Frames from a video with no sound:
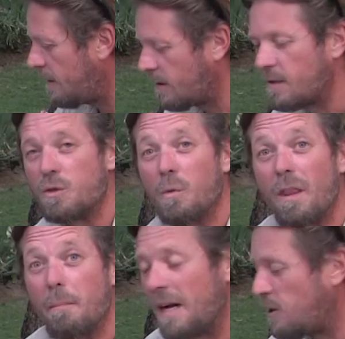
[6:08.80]
this is
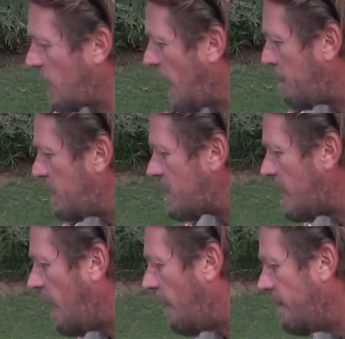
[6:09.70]
where the magic happens
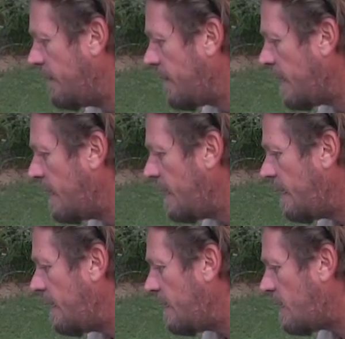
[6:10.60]
now.
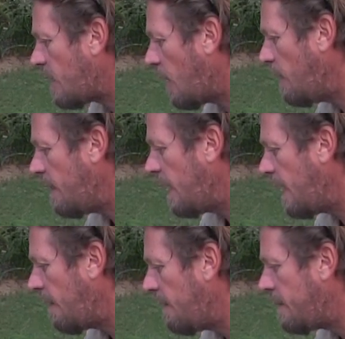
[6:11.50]
You go in
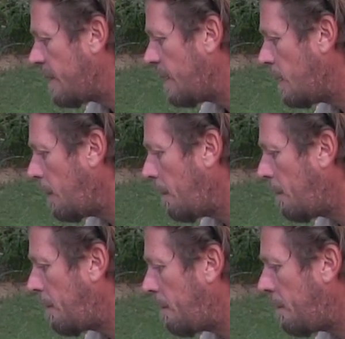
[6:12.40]
there,
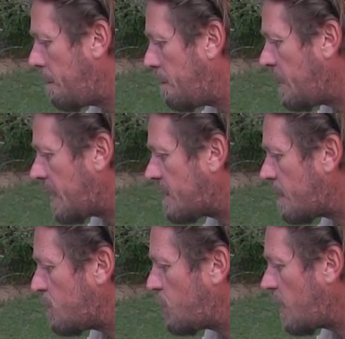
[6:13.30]
pick
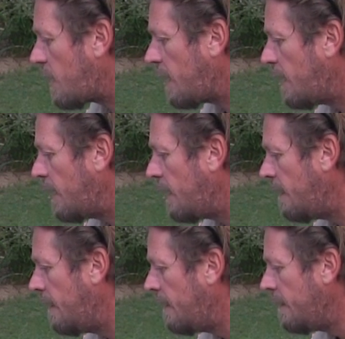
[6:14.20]
some chicken,